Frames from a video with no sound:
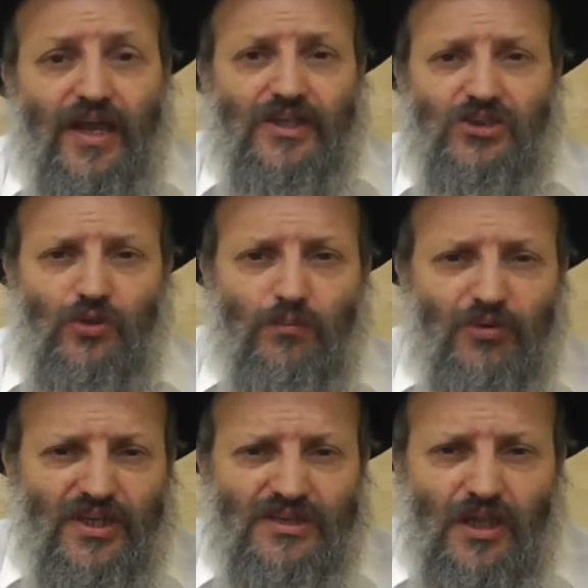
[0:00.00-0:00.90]
is to
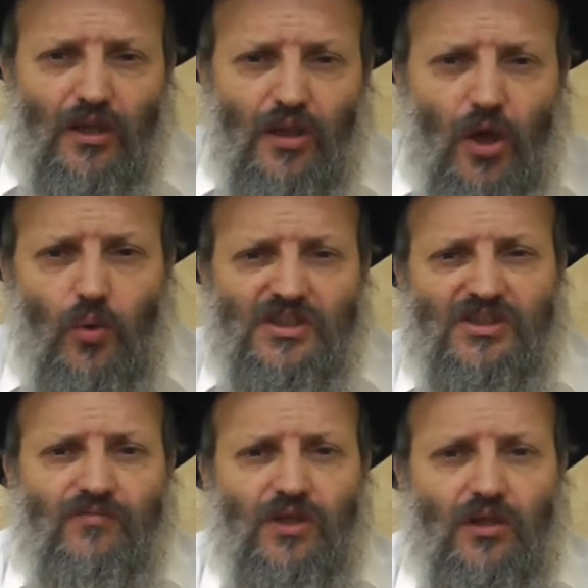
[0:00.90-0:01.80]
bring the
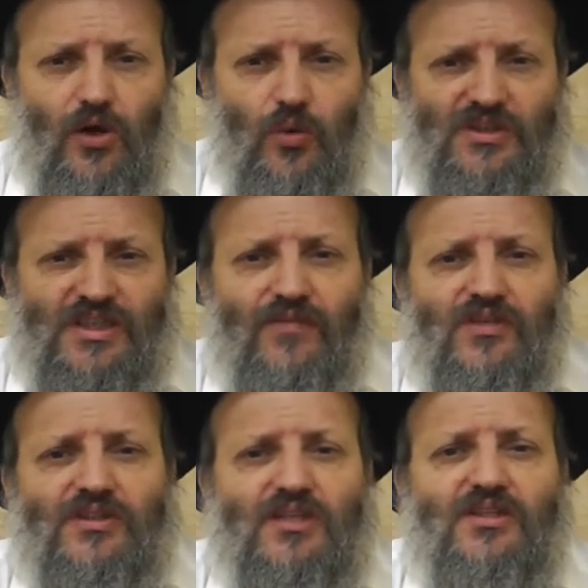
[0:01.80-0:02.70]
lowest of the lowest,
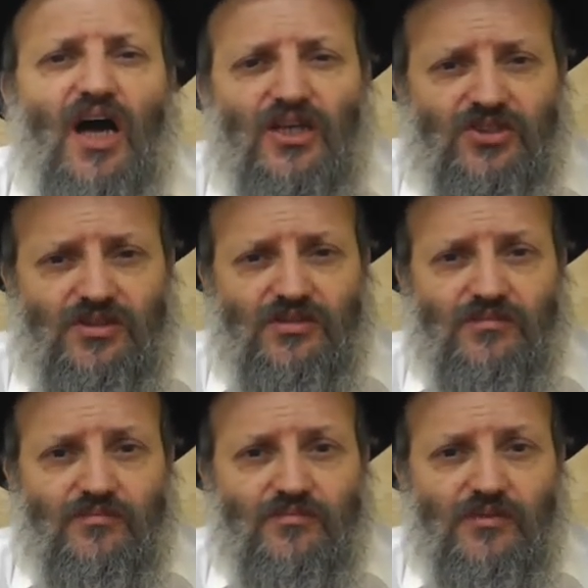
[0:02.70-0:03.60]
even the dust,
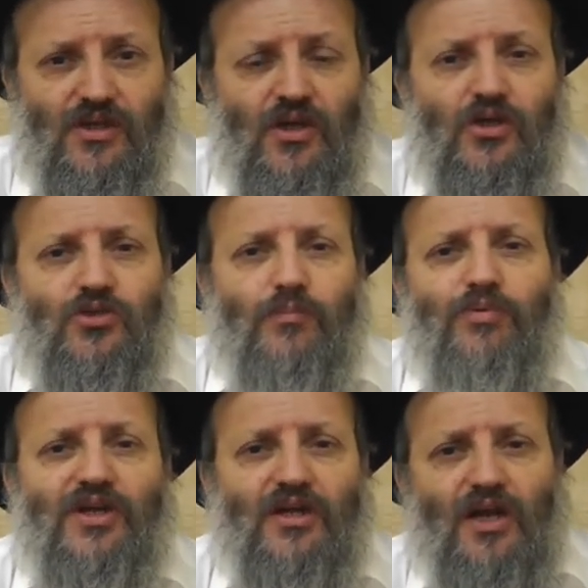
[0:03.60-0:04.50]
to
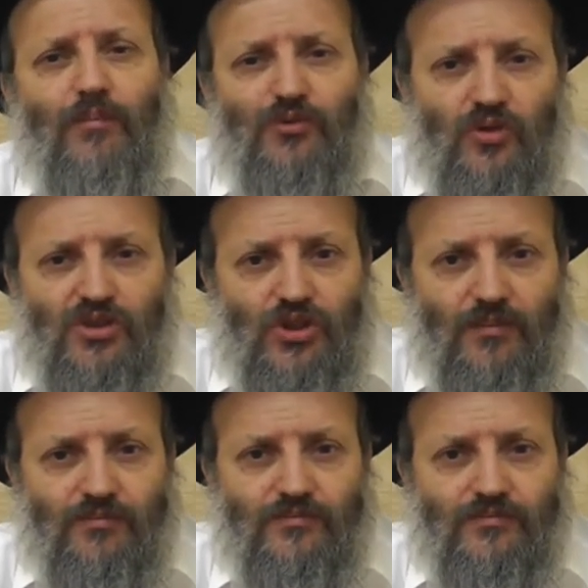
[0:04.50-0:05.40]
bring it up to Hashem.